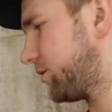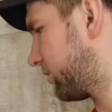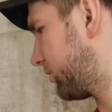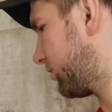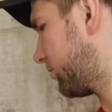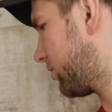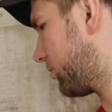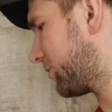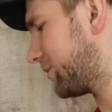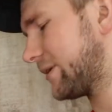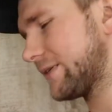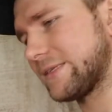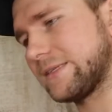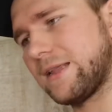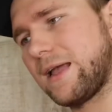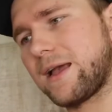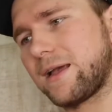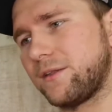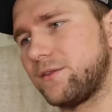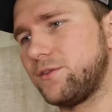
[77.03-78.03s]
No, it does
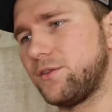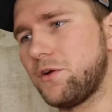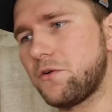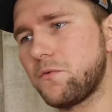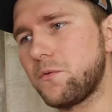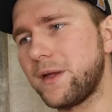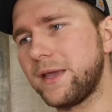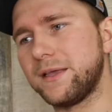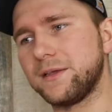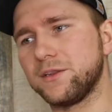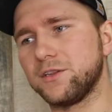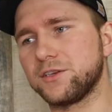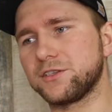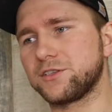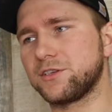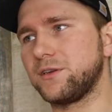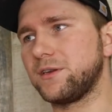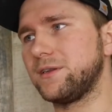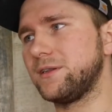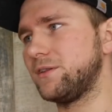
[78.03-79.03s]
not. No way it looks
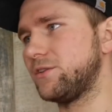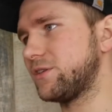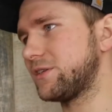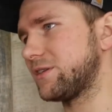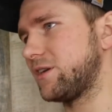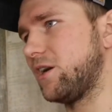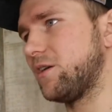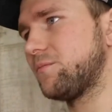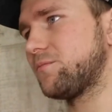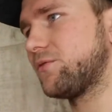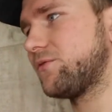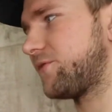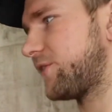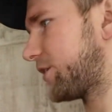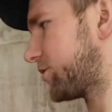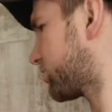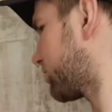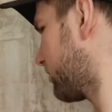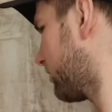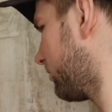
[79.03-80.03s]
good. It looks
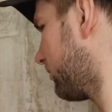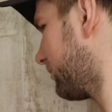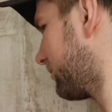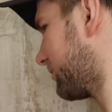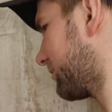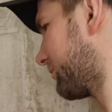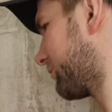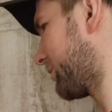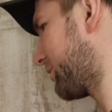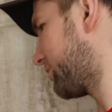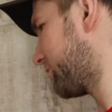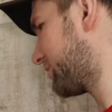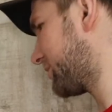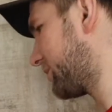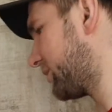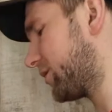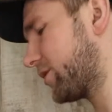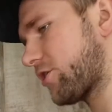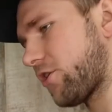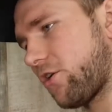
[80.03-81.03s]
unprofessional and when you
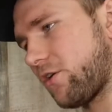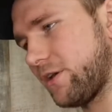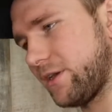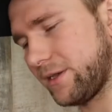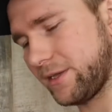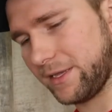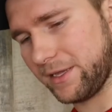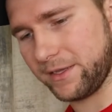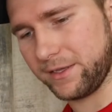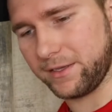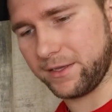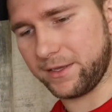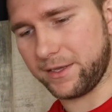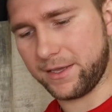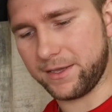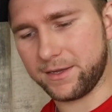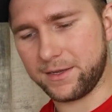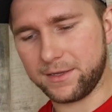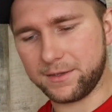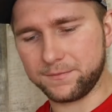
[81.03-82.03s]
see a
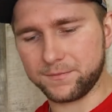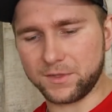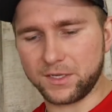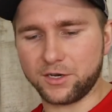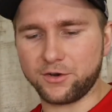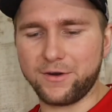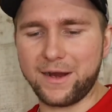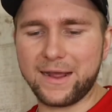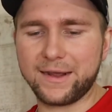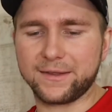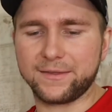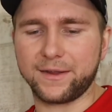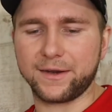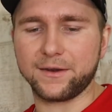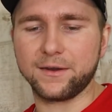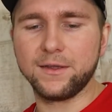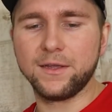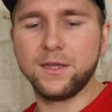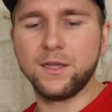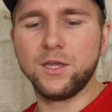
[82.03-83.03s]
crack
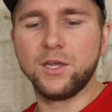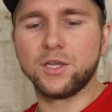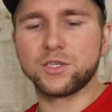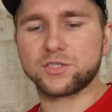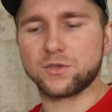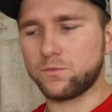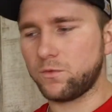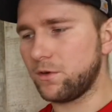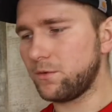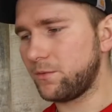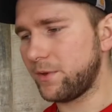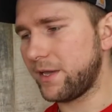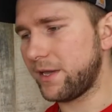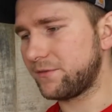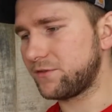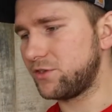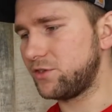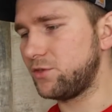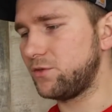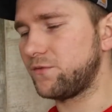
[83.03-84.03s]
there. So what we have
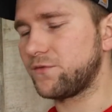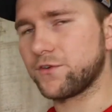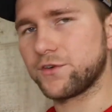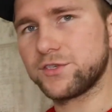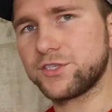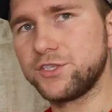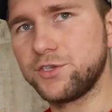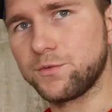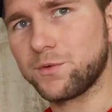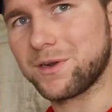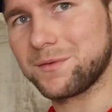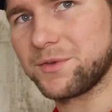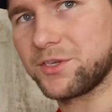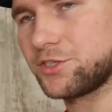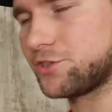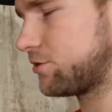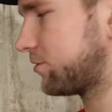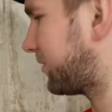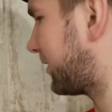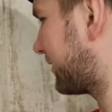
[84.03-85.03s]
to do first, you wanna make
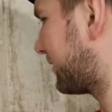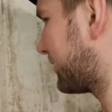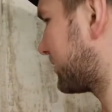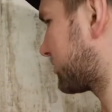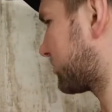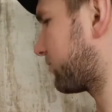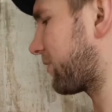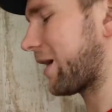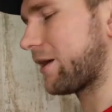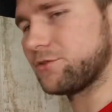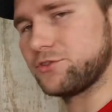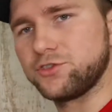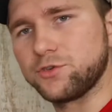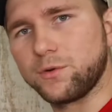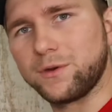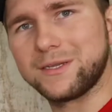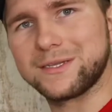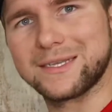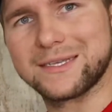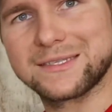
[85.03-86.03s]
sure that this grout
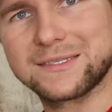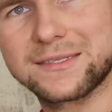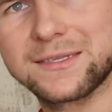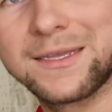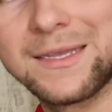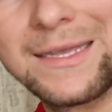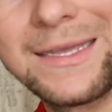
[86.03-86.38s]
joint is